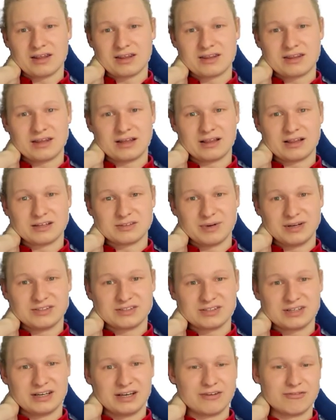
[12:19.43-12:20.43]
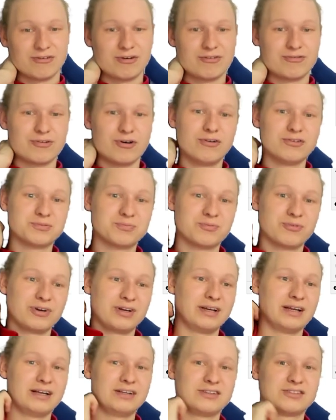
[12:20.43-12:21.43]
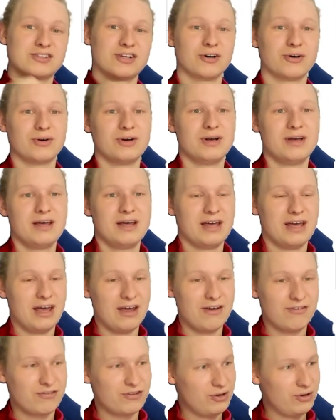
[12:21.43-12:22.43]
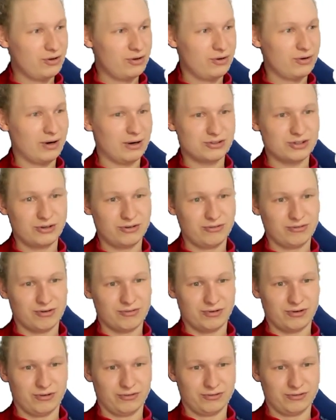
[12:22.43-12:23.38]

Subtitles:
think that's basically it. Revolve's pretty neat. So I'll show you revolve.